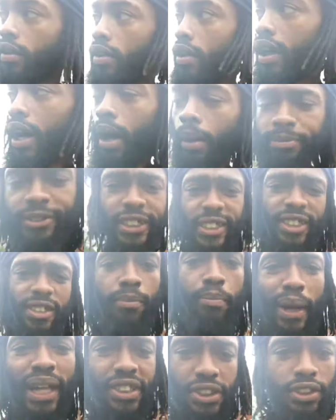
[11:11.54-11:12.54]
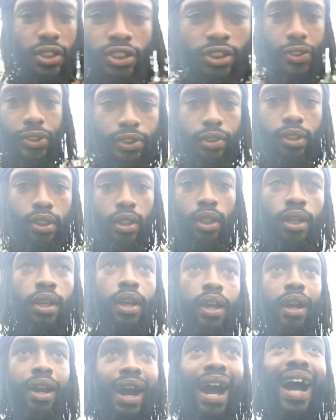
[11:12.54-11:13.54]
I'm just a messenger.
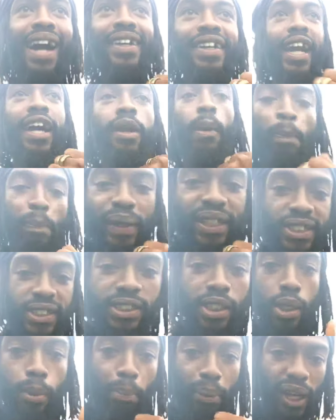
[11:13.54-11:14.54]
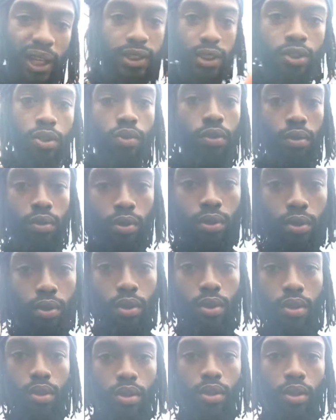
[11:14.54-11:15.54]
I got a piece of the puzzle.
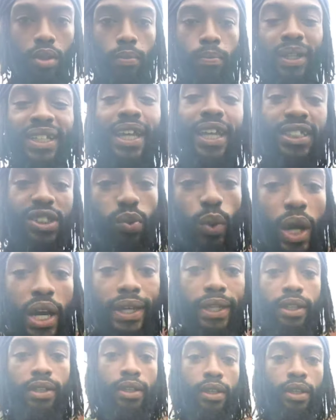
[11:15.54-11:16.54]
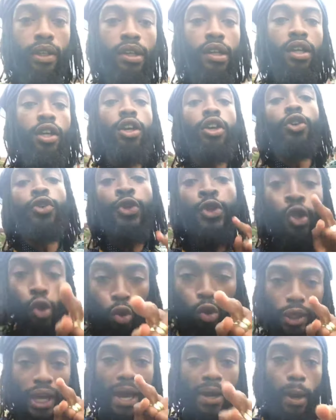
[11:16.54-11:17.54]
But guess what? You
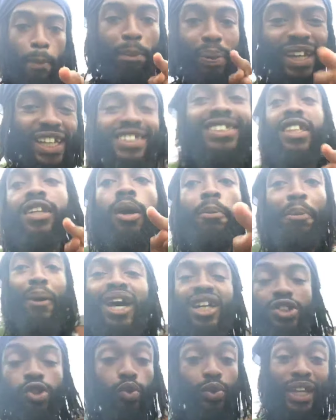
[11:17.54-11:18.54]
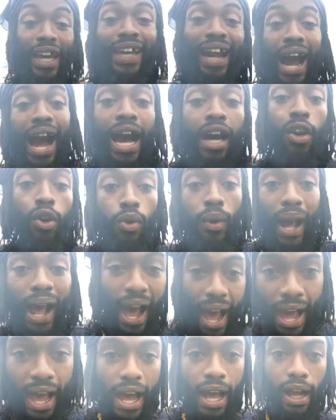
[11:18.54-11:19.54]
got a piece of the puzzle that I don't
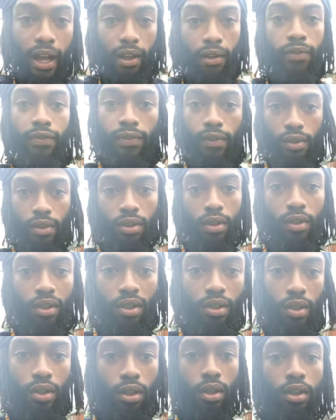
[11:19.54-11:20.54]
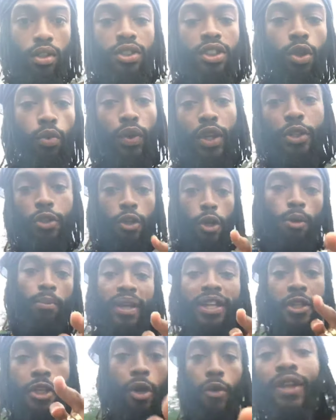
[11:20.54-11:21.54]
have. So when you gonna
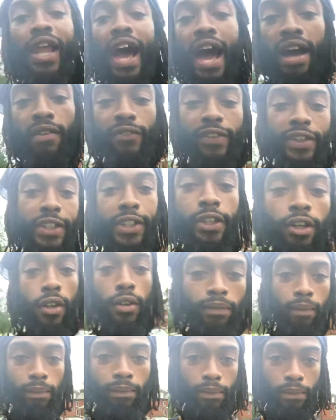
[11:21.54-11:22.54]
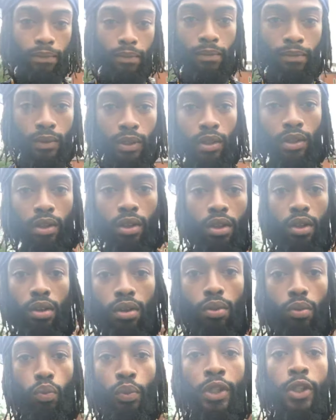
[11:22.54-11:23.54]
make your live video?
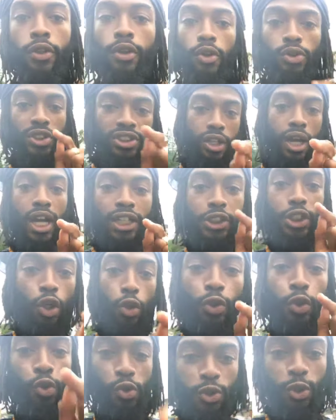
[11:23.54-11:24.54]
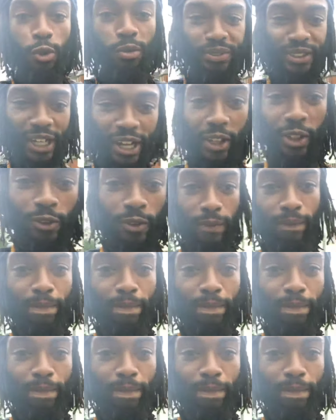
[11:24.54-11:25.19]
When you gonna start your YouTube channel?